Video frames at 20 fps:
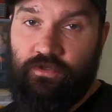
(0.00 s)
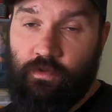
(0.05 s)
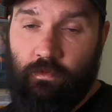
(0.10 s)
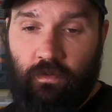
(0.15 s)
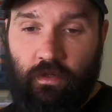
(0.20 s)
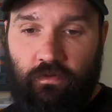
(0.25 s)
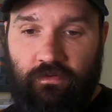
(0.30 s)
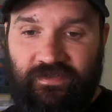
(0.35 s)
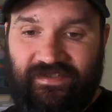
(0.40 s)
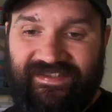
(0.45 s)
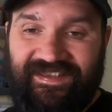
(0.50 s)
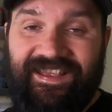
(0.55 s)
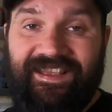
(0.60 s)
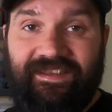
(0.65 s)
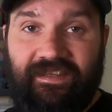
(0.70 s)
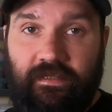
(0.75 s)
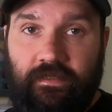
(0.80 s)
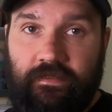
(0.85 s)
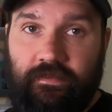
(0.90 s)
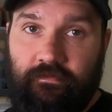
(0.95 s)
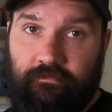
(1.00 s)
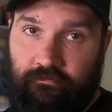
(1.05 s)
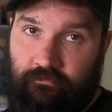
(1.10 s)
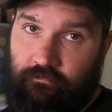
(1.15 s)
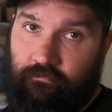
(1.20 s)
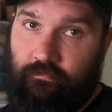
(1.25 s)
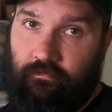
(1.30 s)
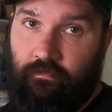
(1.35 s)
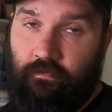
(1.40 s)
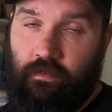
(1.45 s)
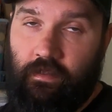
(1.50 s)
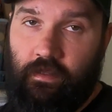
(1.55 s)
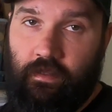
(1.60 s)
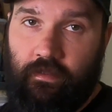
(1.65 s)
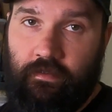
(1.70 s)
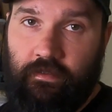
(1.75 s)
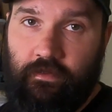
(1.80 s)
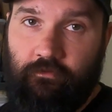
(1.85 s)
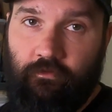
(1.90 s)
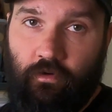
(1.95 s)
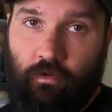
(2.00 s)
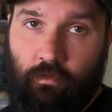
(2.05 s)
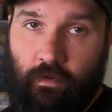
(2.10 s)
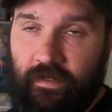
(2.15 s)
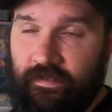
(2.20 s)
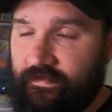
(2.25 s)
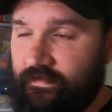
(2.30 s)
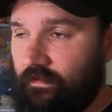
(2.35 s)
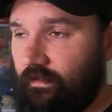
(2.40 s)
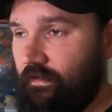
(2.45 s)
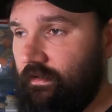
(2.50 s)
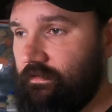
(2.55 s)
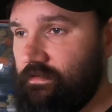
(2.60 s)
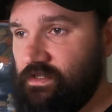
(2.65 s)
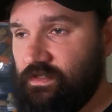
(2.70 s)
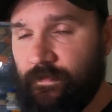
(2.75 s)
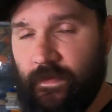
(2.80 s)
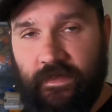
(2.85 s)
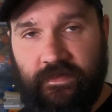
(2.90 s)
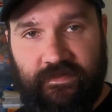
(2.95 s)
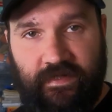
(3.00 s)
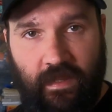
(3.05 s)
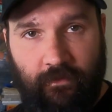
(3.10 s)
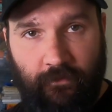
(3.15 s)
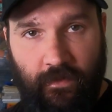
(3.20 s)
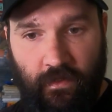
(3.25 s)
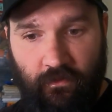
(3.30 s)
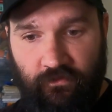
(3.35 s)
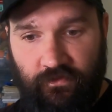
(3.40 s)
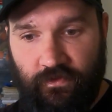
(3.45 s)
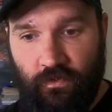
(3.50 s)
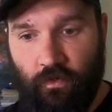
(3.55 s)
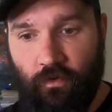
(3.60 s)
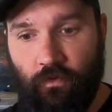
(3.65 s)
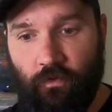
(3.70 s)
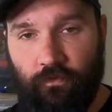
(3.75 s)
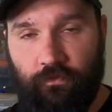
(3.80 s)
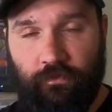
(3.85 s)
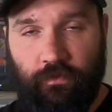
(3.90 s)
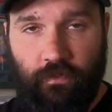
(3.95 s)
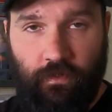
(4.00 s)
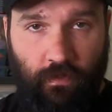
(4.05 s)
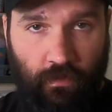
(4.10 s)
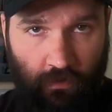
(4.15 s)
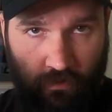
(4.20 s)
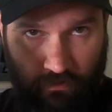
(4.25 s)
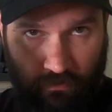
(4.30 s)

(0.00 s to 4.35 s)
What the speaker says: So alongside Hero Quest, I actually spent £10 on